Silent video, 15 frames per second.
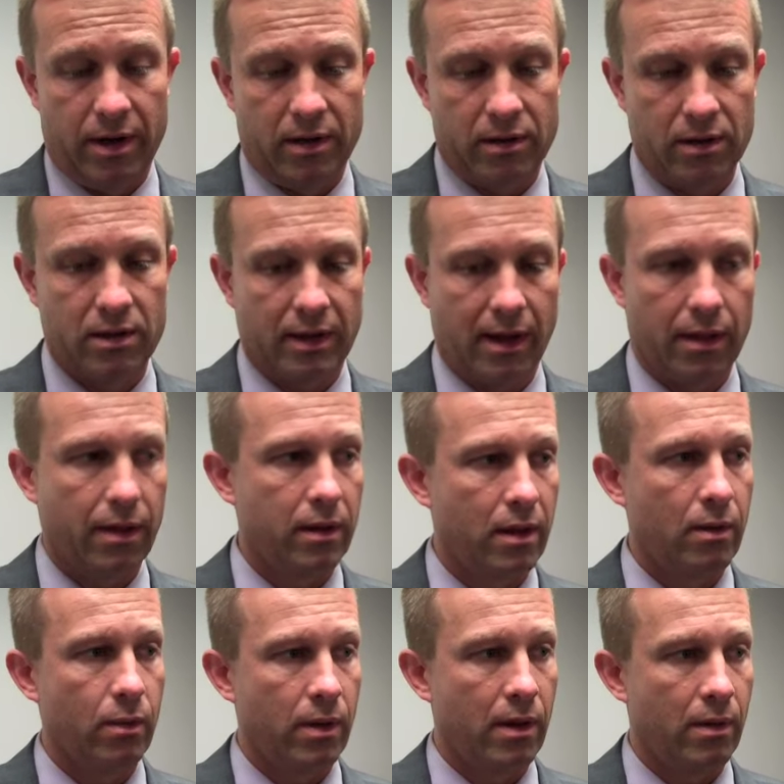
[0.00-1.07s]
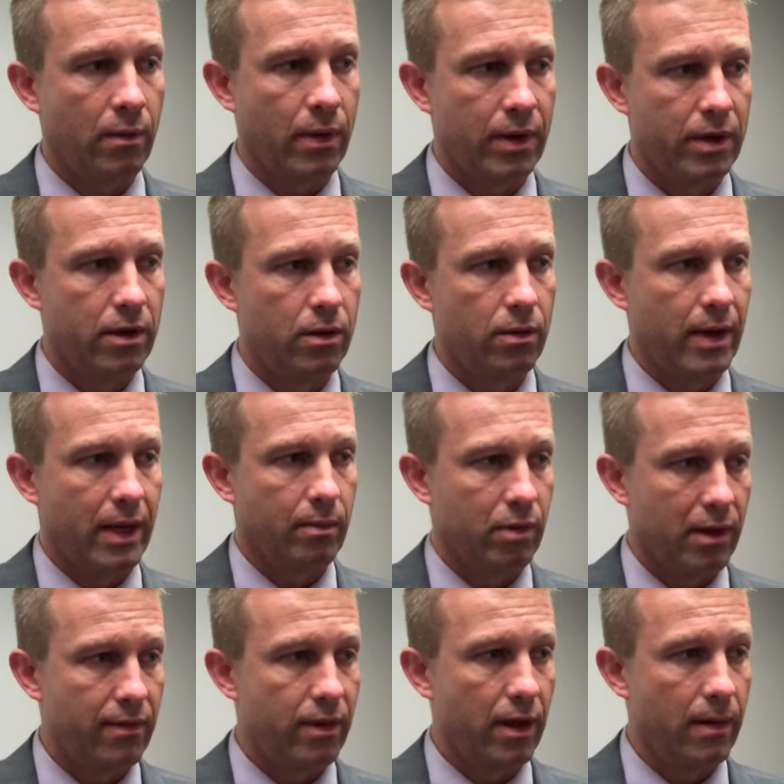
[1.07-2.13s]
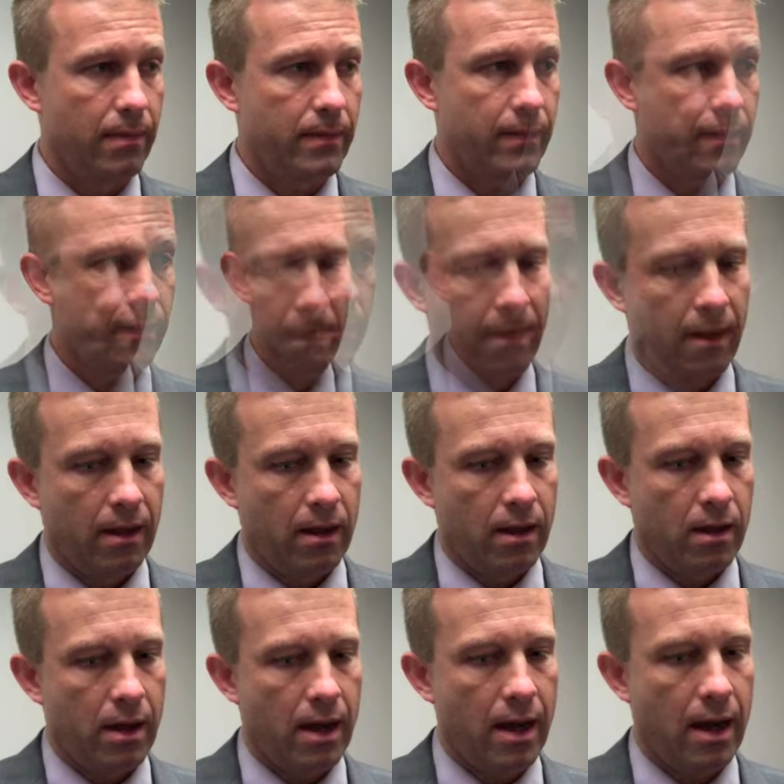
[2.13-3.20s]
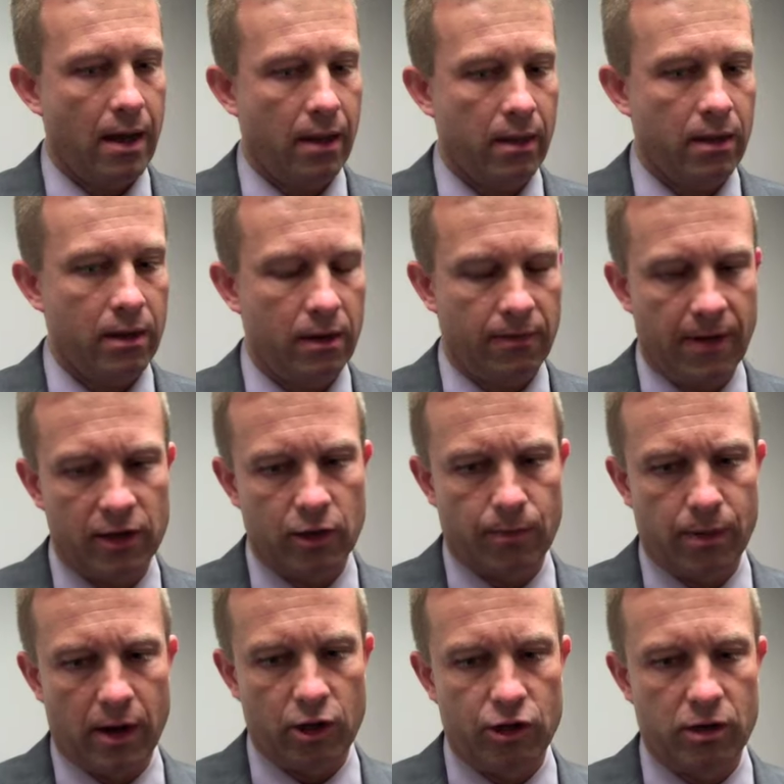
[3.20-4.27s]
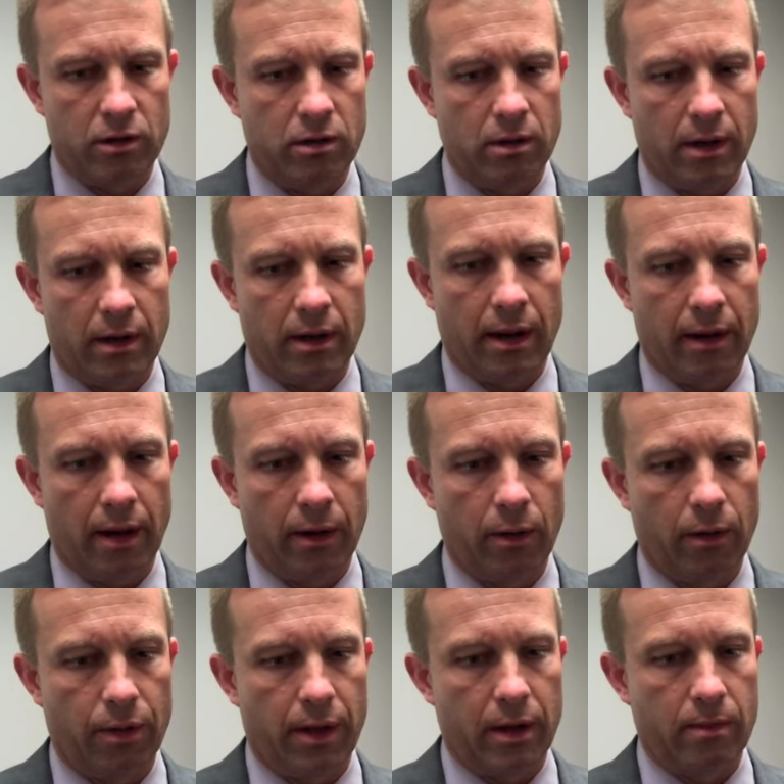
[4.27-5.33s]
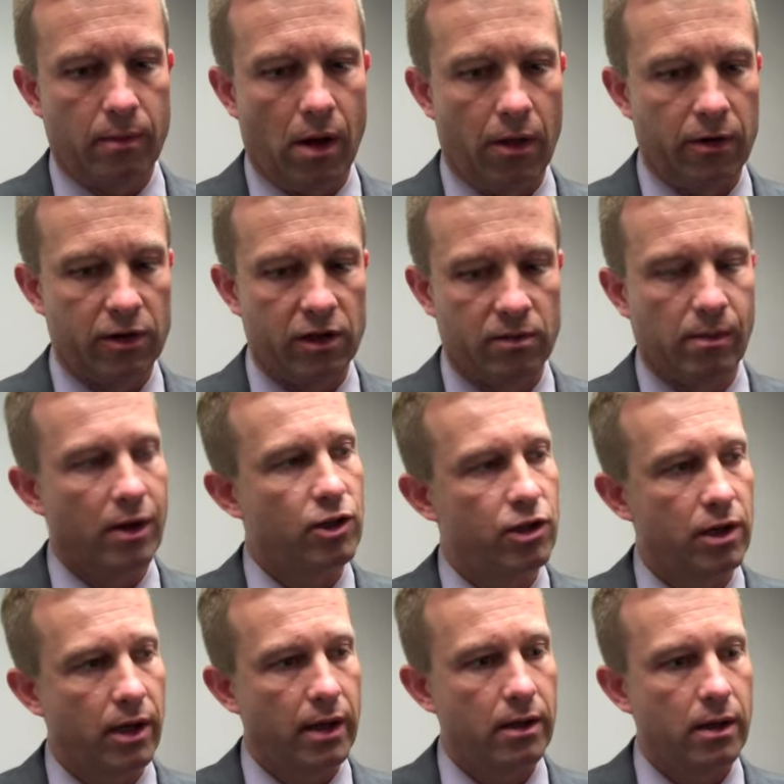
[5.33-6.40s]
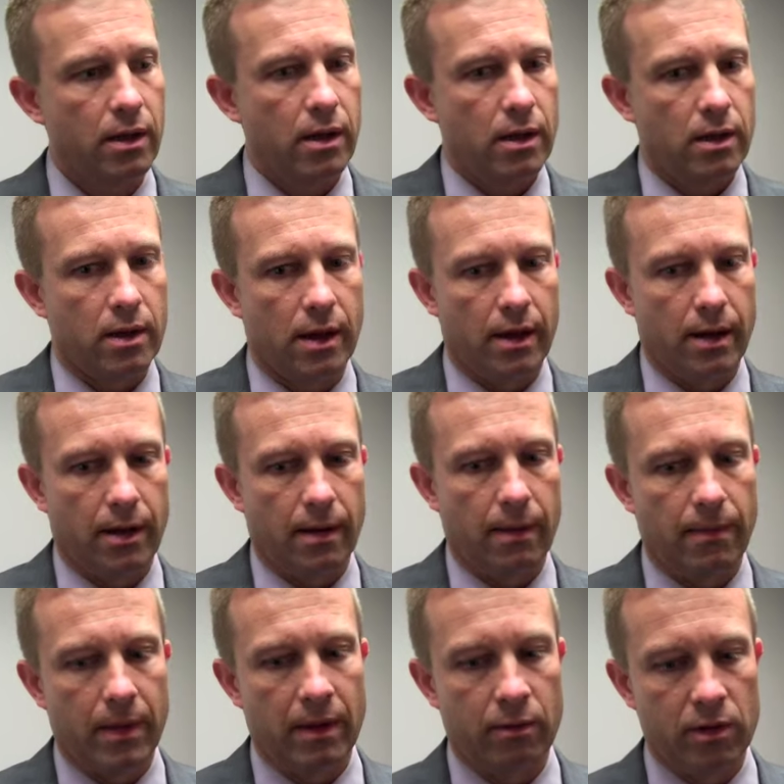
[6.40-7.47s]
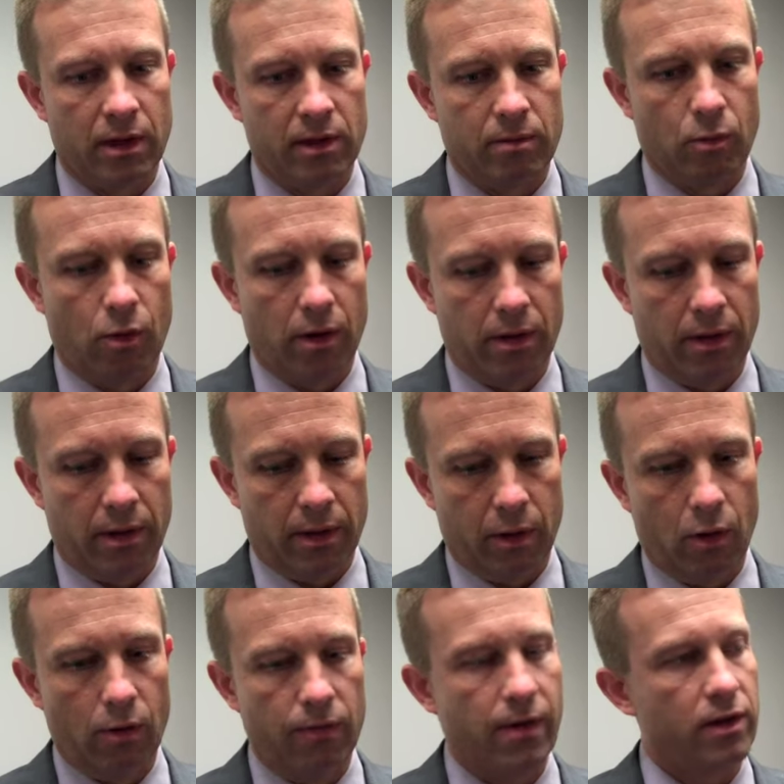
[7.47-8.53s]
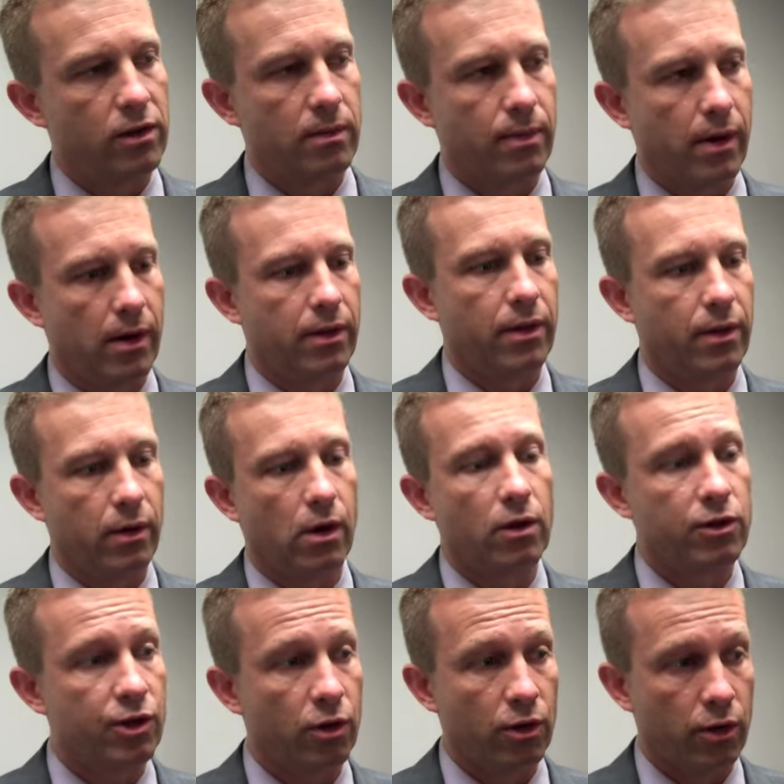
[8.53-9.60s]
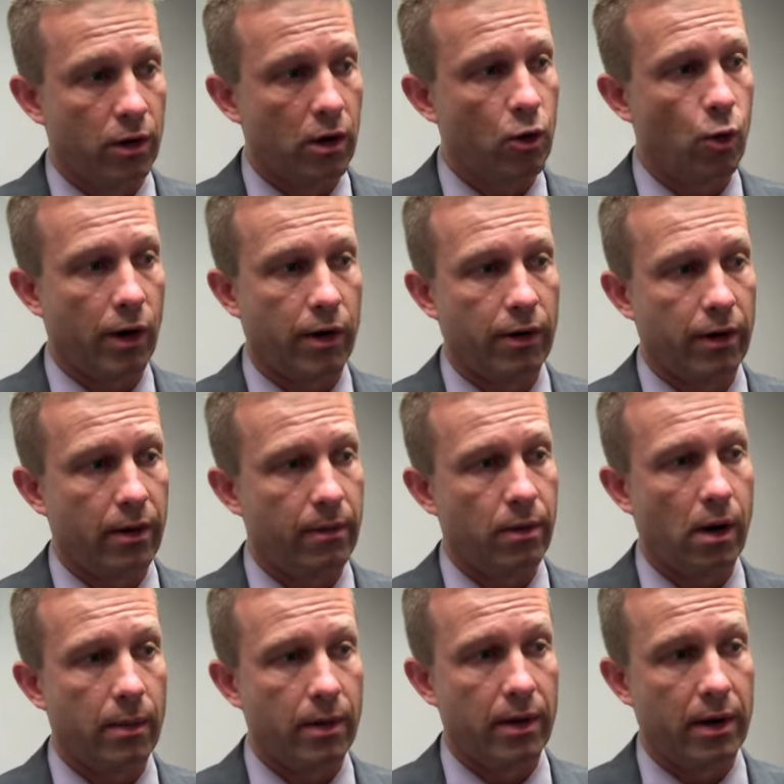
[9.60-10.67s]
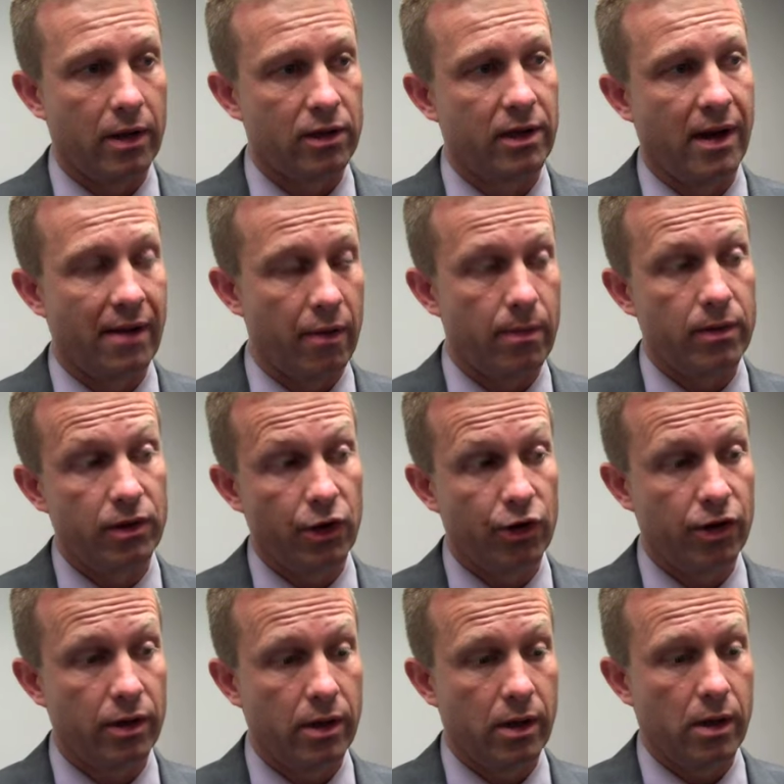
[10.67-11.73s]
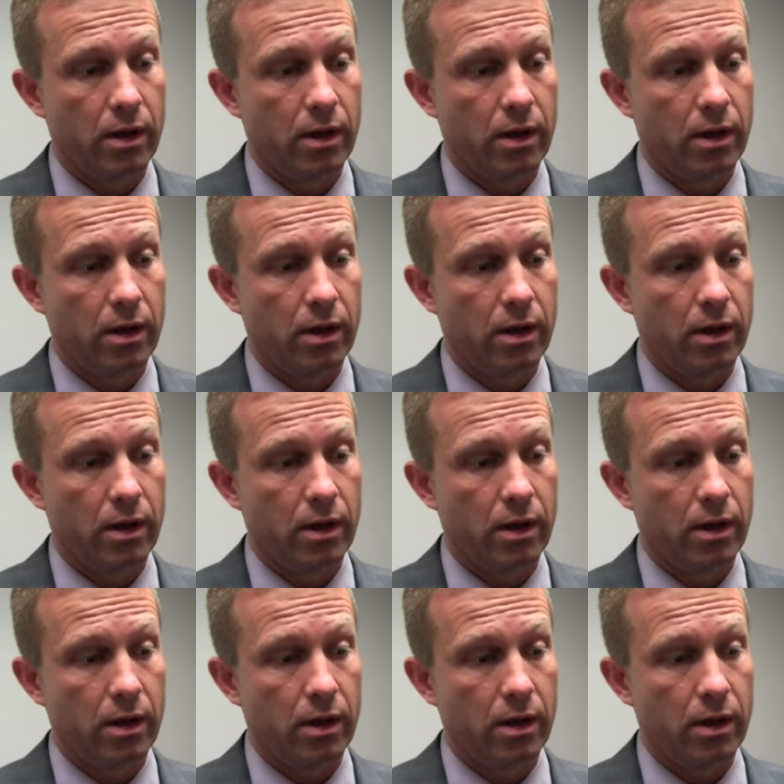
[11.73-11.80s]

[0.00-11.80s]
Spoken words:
It's just like, I think that we do. We got to believe in that. The defensive pressure, I don't think it bothered us as much tonight. It's more on the offensive part that they're all quicker, probably than us at every position.